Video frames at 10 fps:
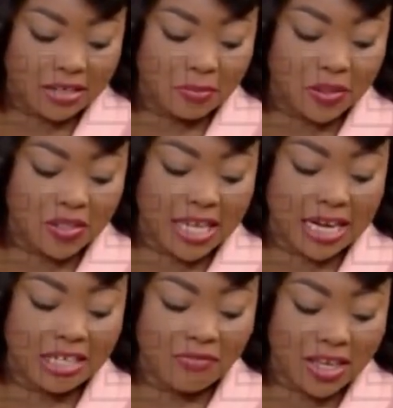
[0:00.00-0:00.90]
that the person
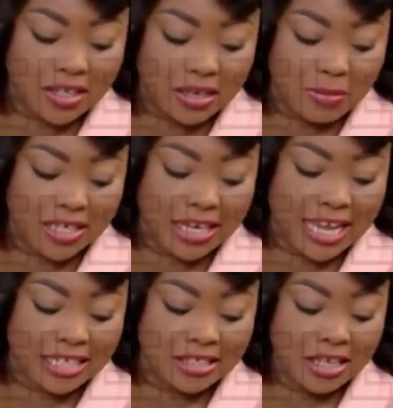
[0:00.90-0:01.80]
can leave Canada by the
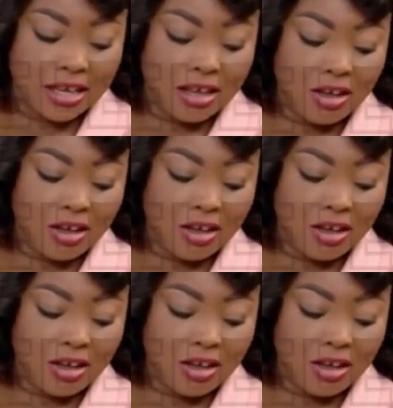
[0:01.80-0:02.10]
end